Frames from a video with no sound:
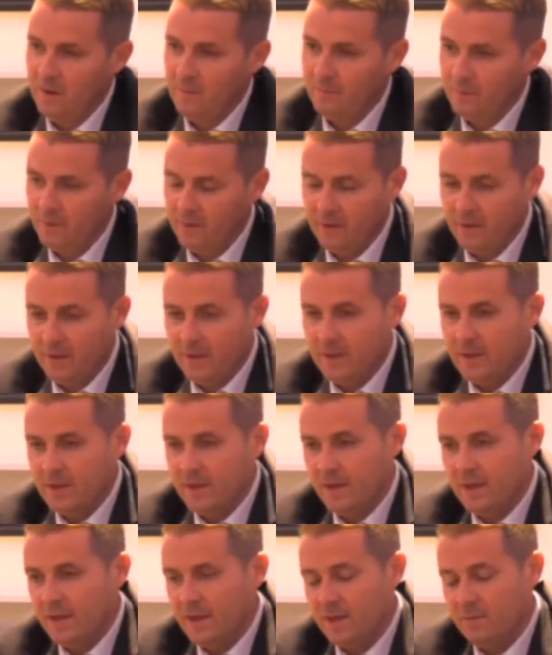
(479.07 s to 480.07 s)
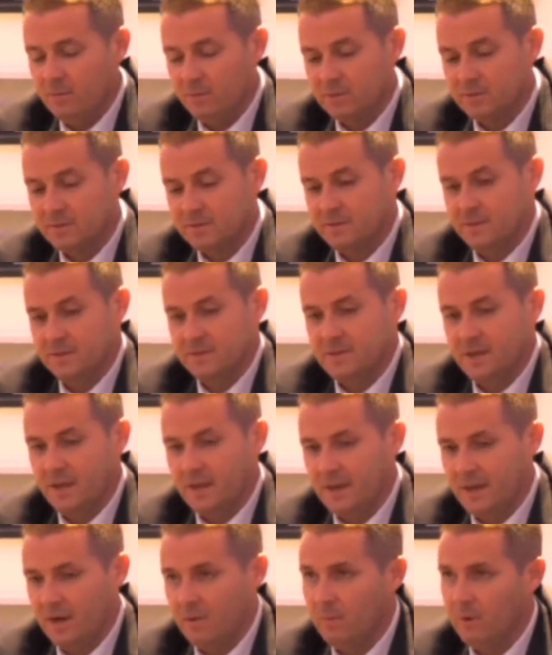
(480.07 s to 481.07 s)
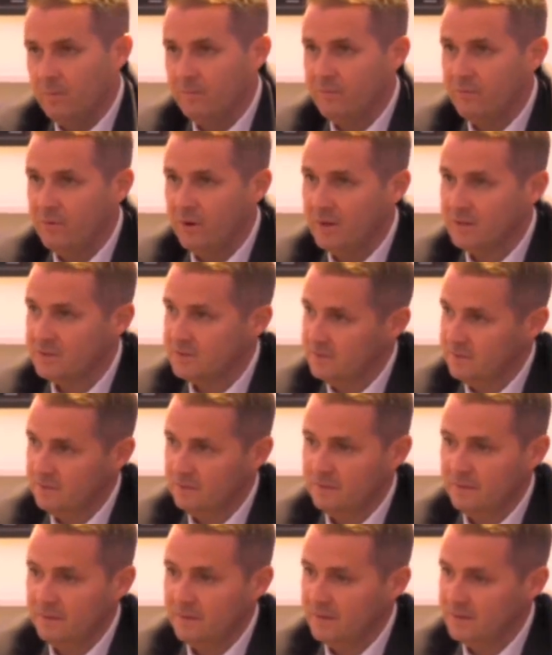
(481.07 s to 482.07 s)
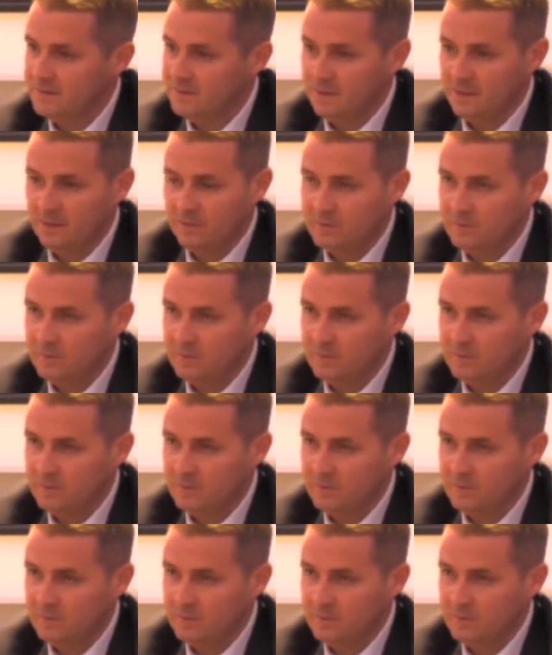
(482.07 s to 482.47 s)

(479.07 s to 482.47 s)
But he was the standout one for us, and like I said, there were